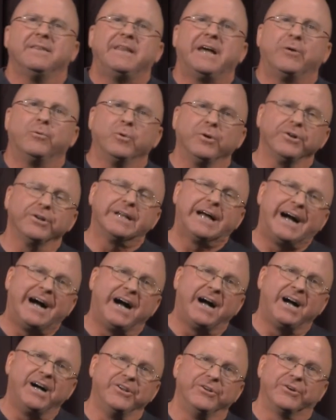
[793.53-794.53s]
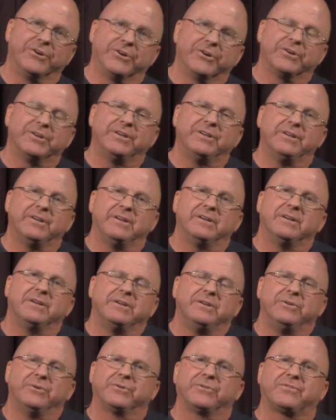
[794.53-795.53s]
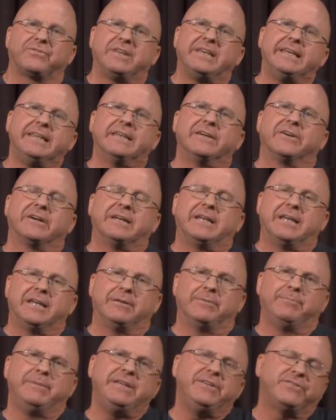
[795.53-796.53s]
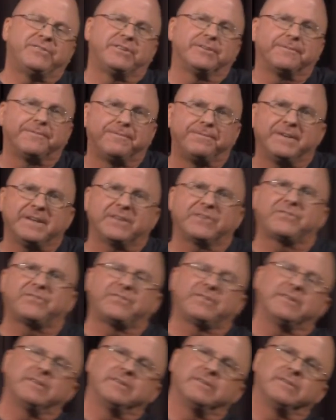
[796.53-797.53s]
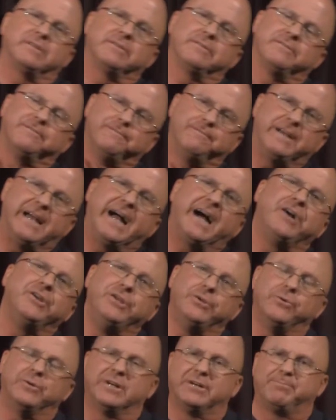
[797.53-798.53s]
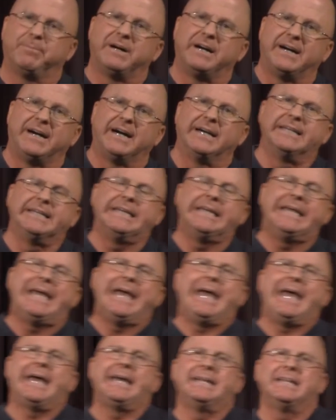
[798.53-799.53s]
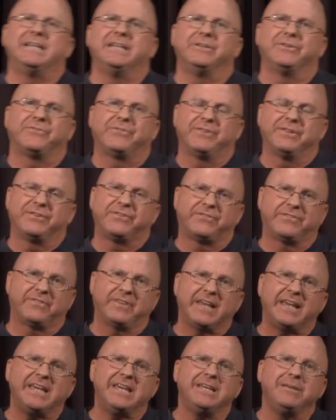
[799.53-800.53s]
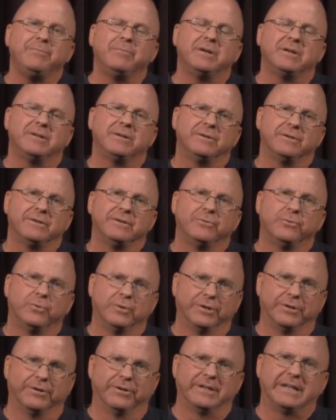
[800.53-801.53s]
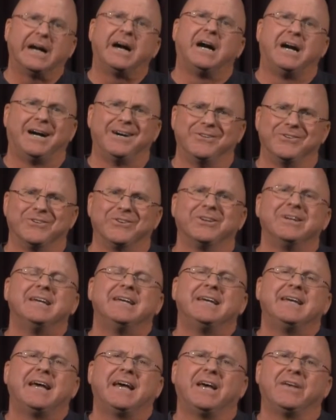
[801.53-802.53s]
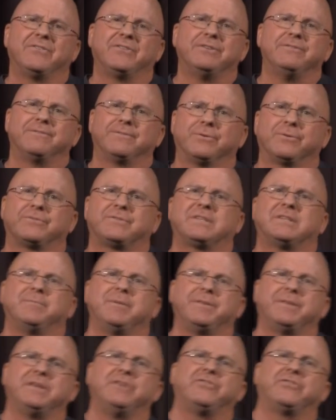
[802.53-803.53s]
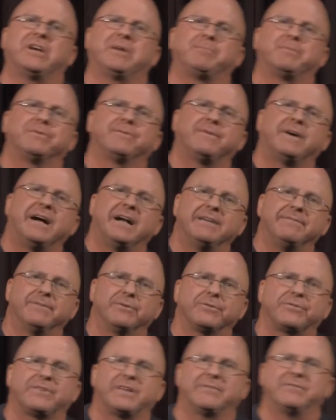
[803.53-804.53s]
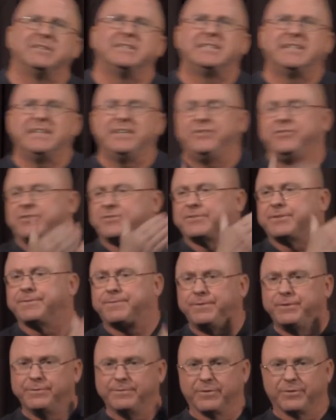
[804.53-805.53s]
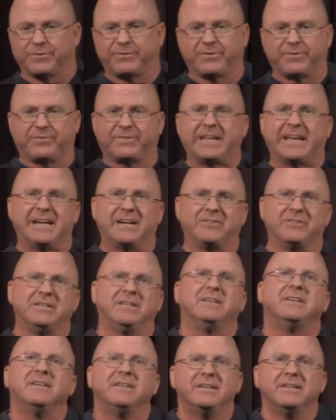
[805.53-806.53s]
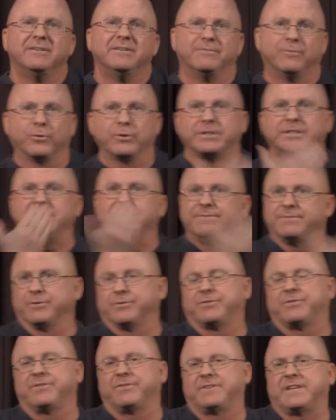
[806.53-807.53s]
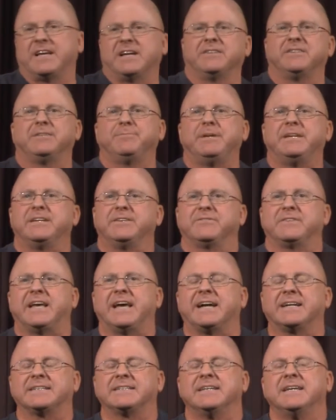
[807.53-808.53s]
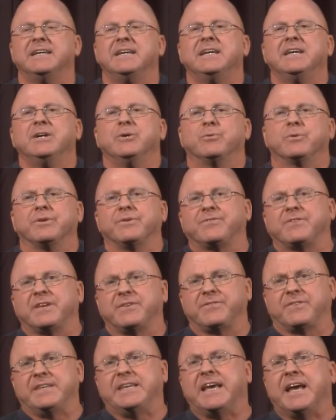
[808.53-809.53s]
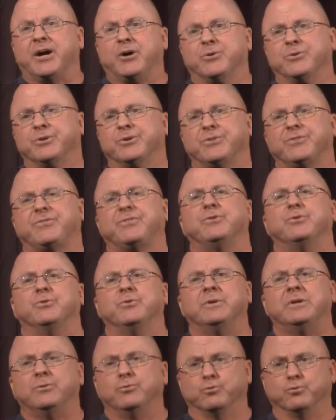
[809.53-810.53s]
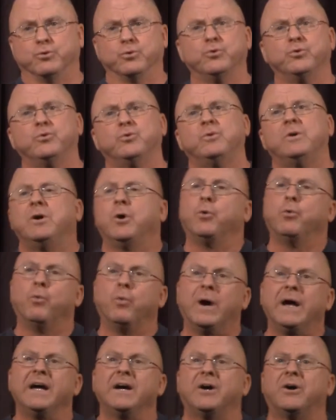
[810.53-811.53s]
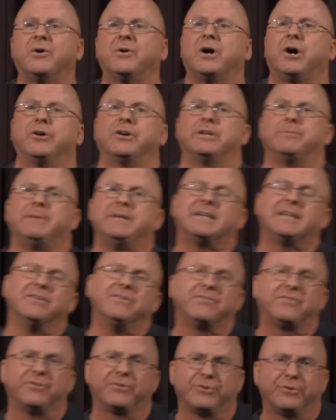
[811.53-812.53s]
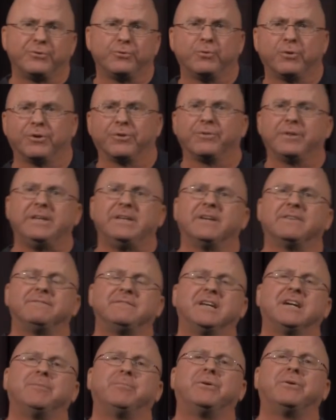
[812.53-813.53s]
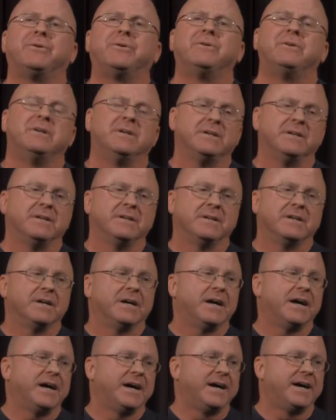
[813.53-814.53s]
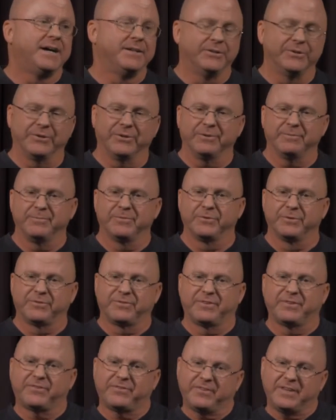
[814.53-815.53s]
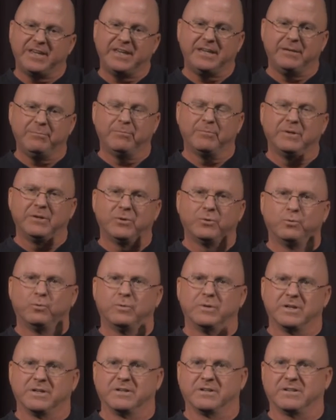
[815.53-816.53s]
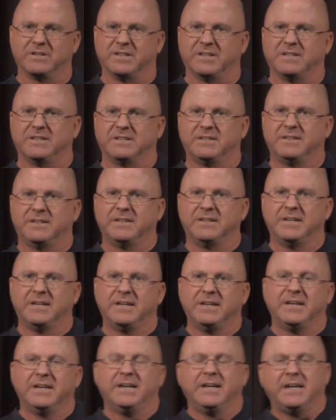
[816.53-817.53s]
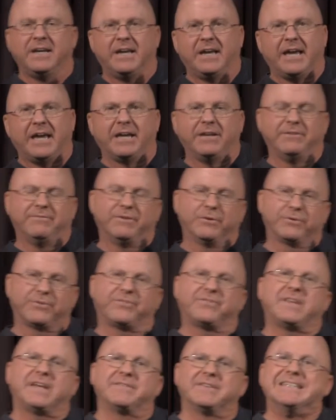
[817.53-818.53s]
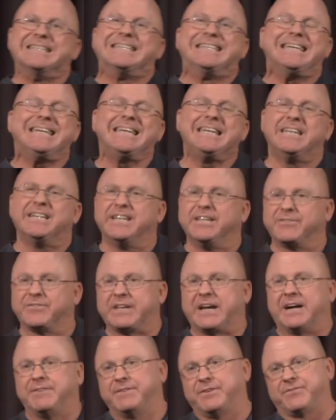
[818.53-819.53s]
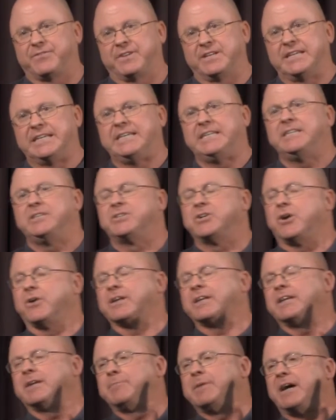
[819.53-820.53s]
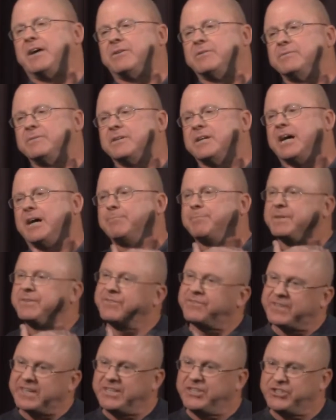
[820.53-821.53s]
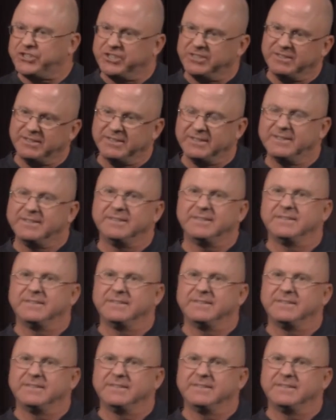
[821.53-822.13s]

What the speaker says: That word honor, you'll see there, it means to fix value upon, and it is the same word honor as in 1 Timothy chapter 5, verse 17, just a few verses down, 14 verses down to be exact, where he says, the elders who rule well are to be considered worthy of double honor. So it's the same word. And verse 17 is obviously talking about compensation.